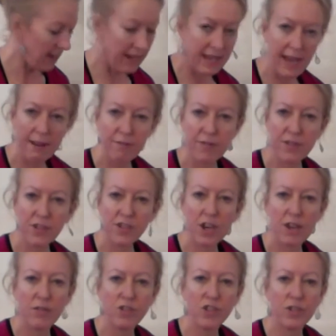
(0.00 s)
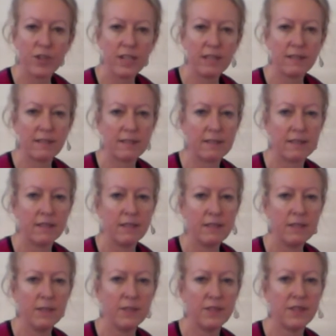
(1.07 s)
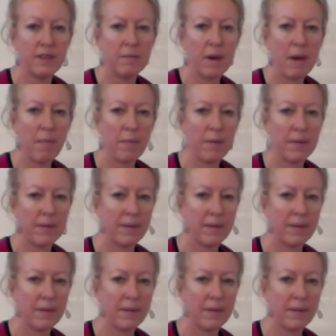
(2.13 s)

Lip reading: And again for the toe joints, loosen them up.